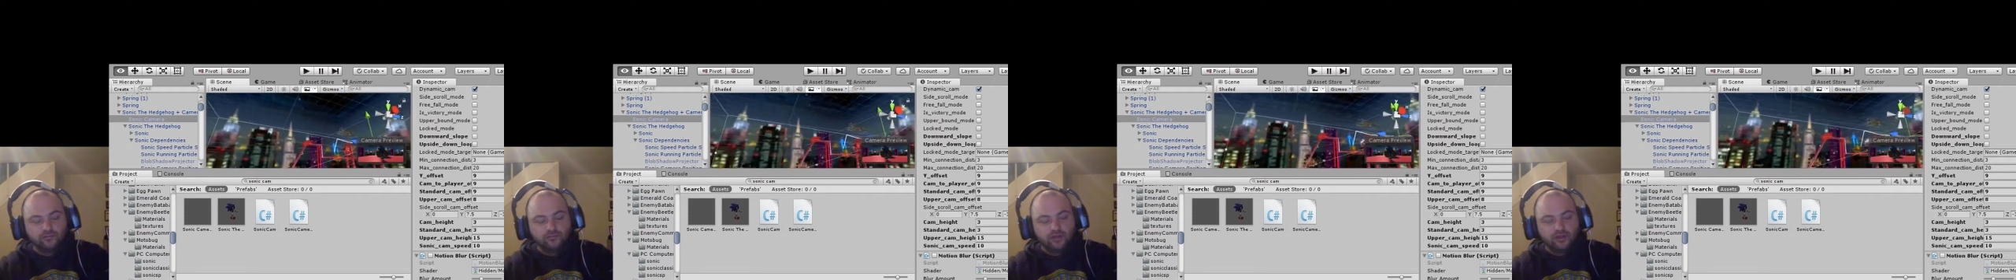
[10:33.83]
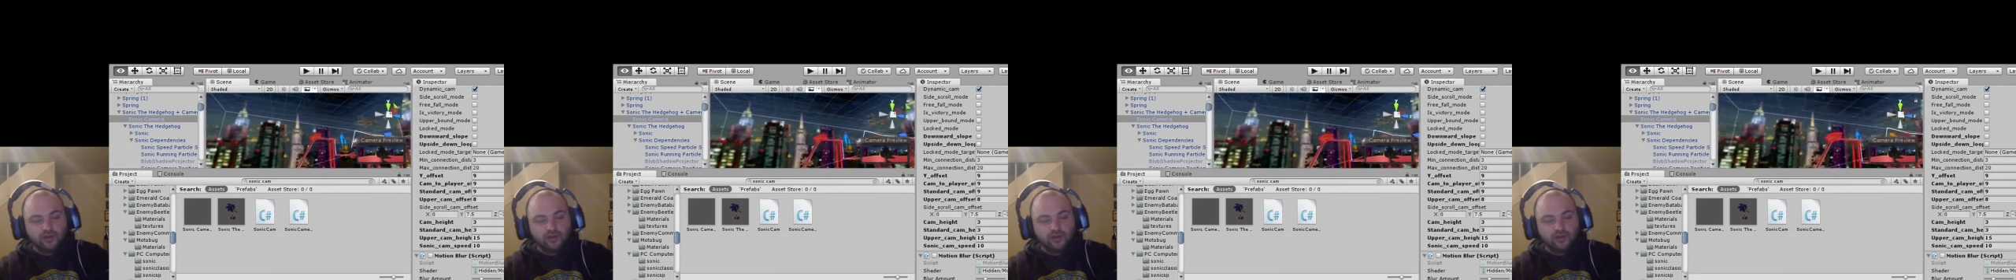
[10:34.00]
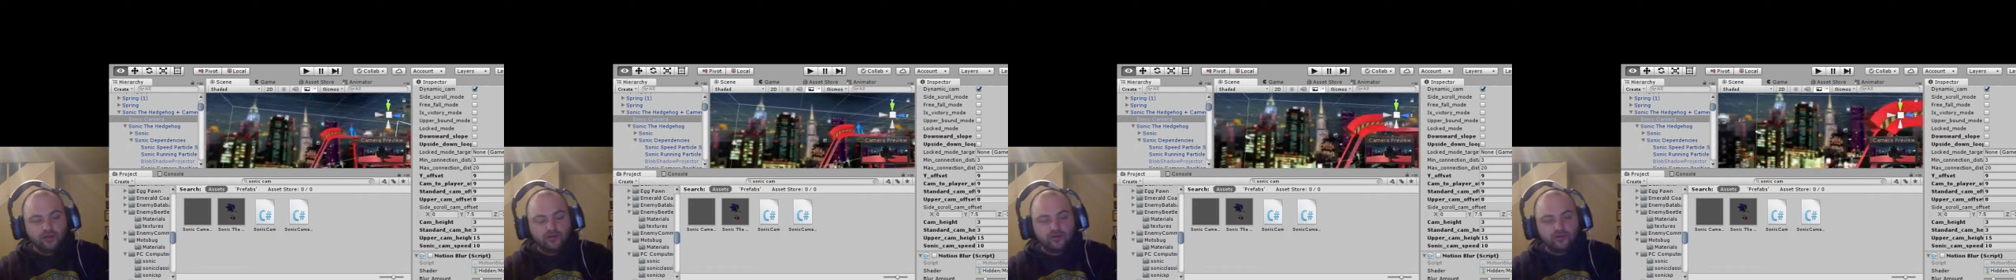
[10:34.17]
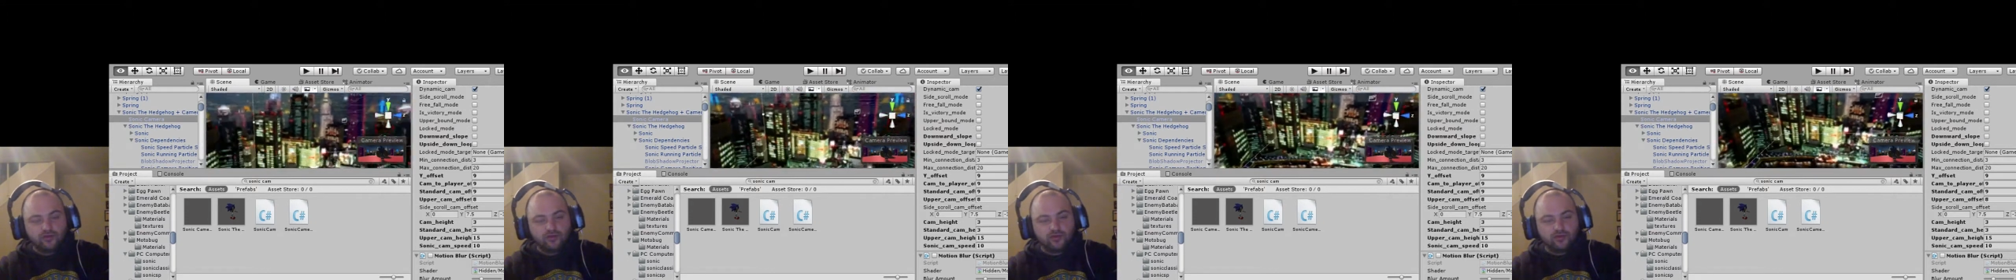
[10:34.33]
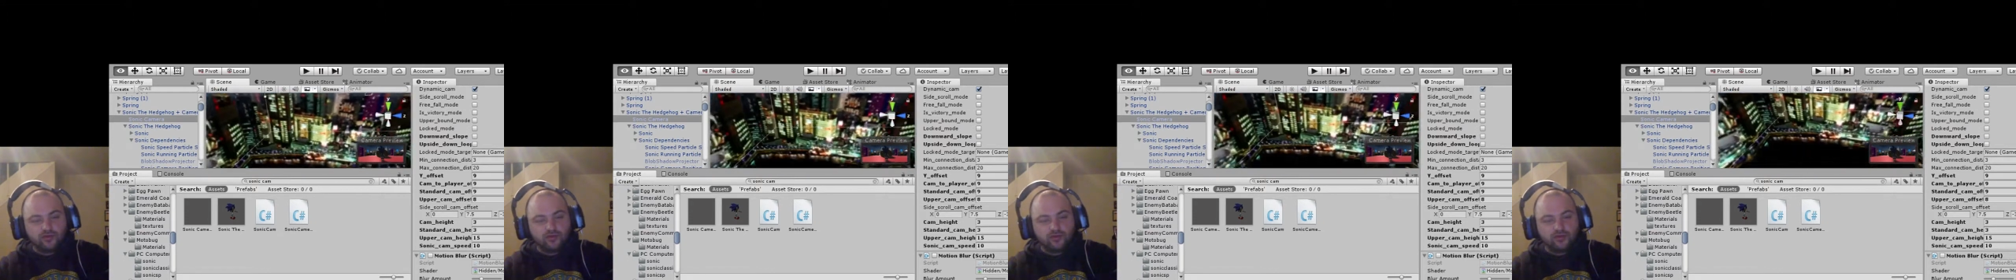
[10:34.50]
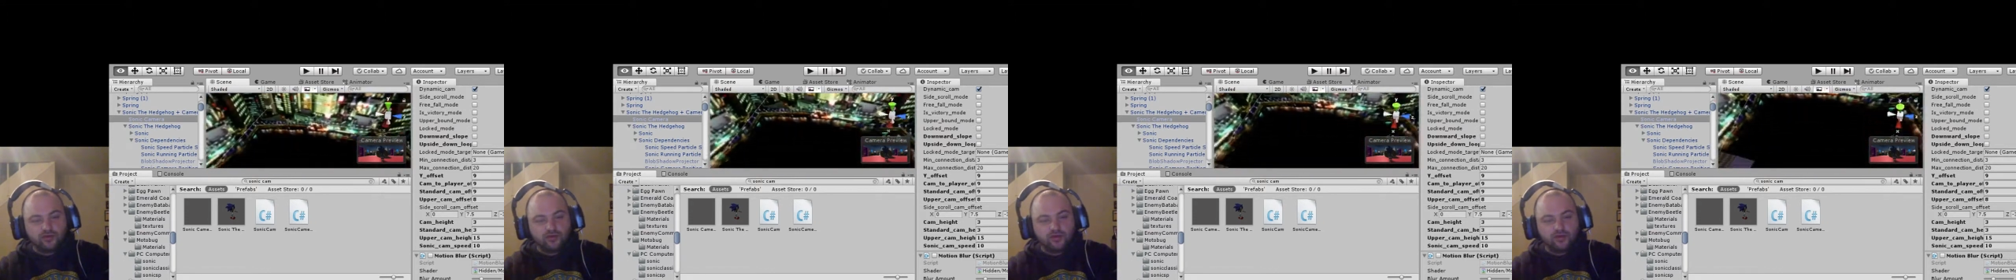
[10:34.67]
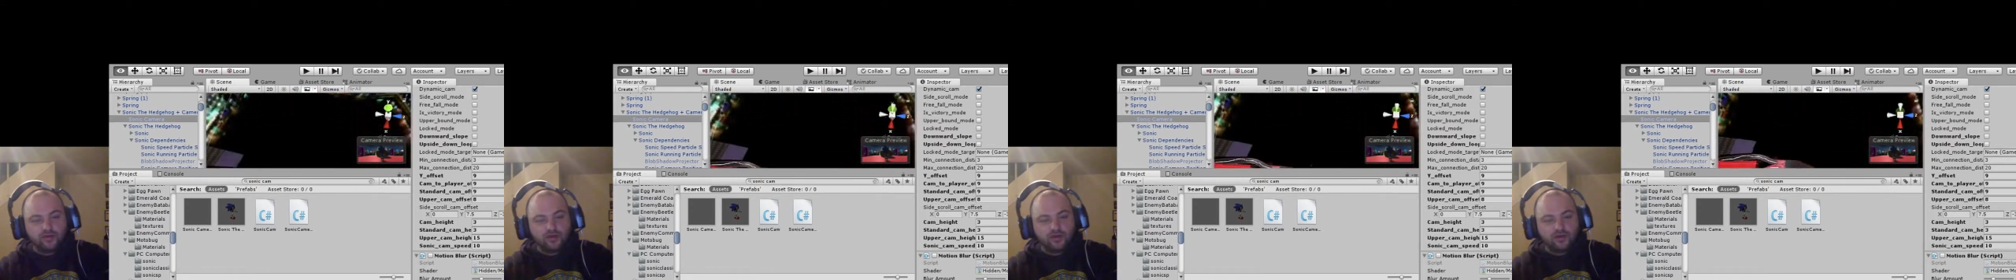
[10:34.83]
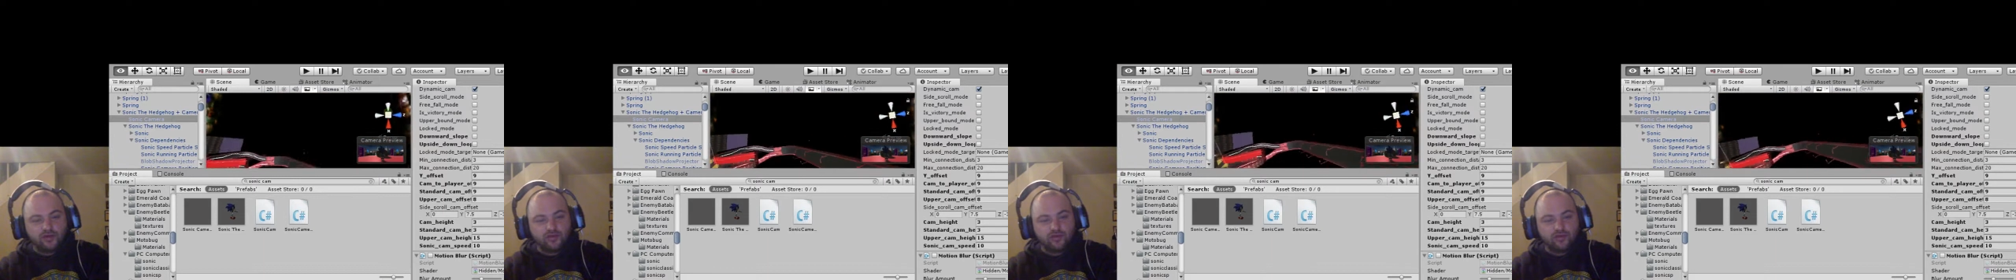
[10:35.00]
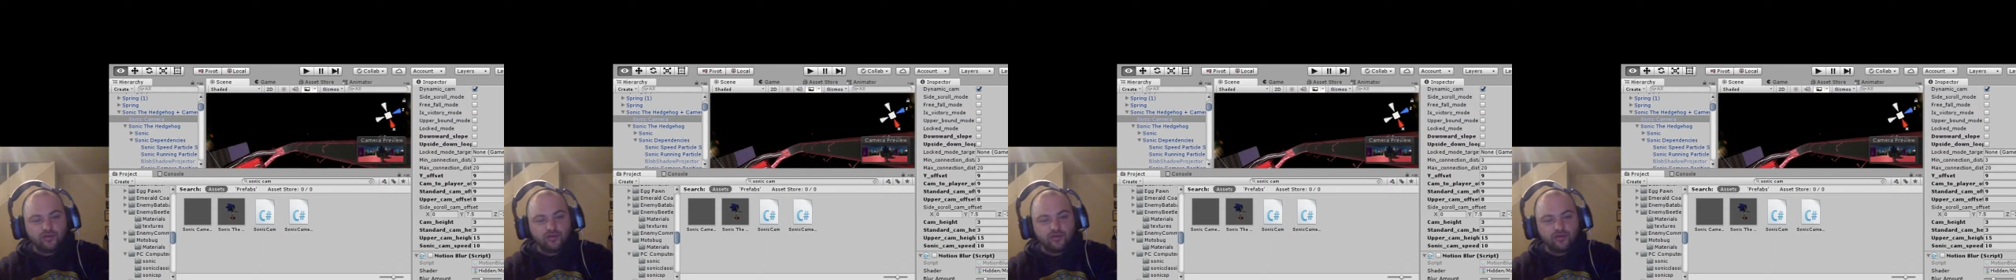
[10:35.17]
It's a good thing
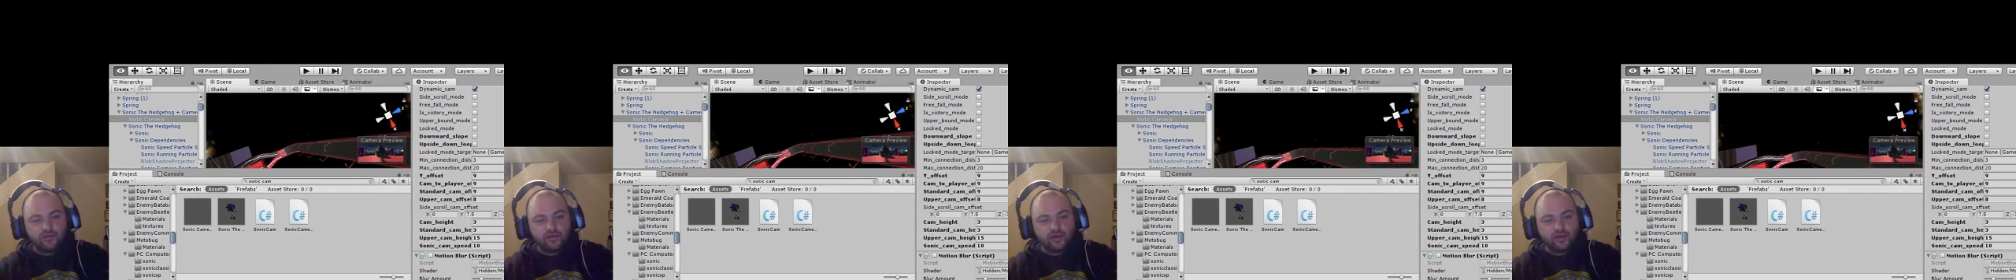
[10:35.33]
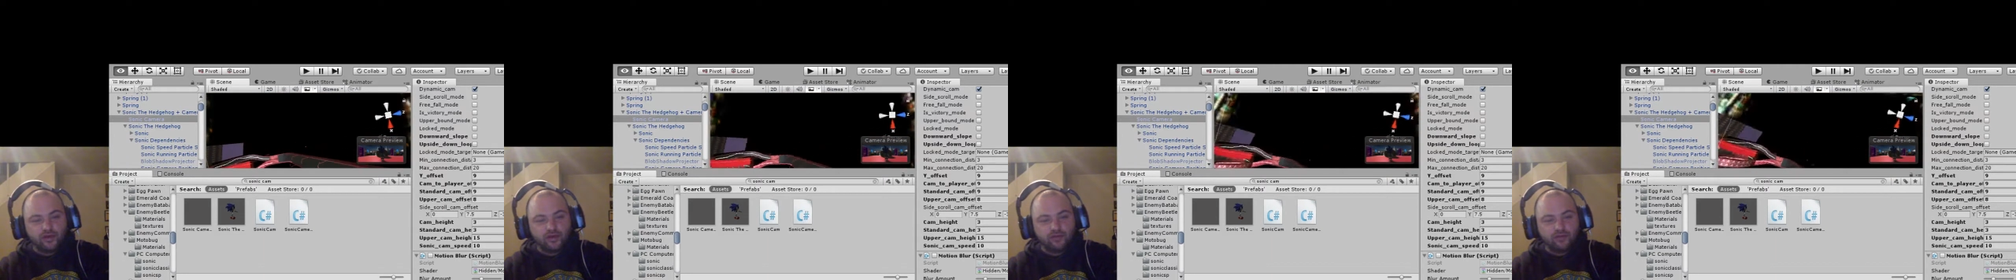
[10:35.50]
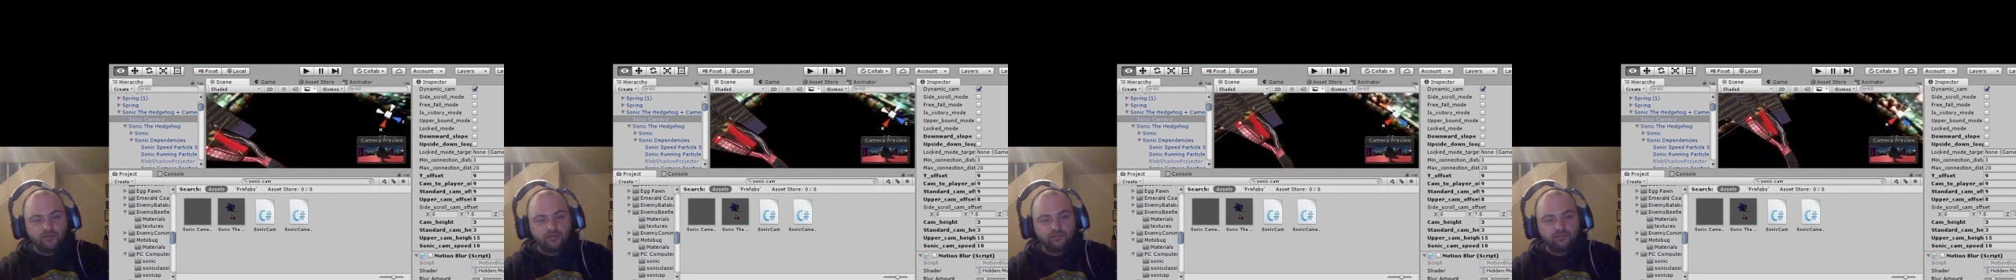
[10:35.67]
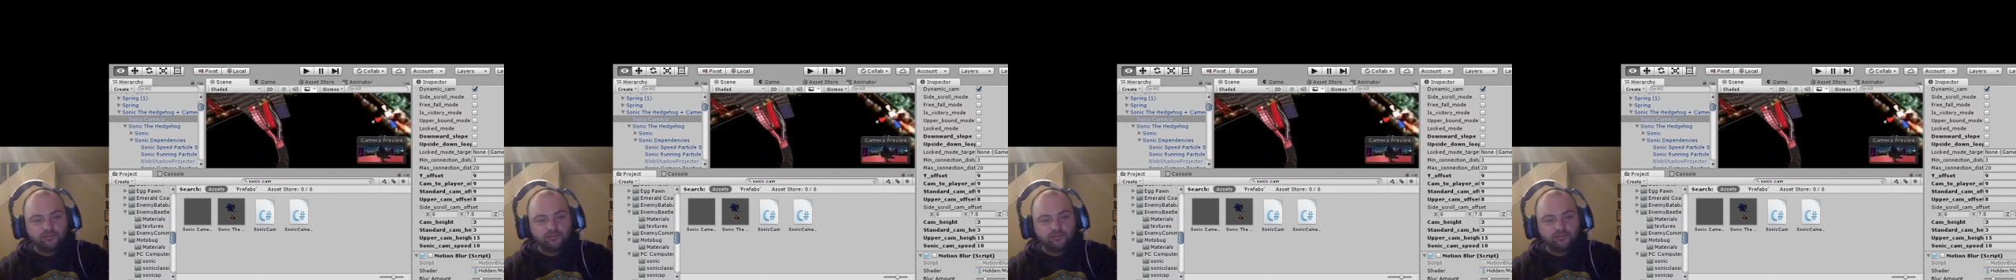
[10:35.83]
it's still there,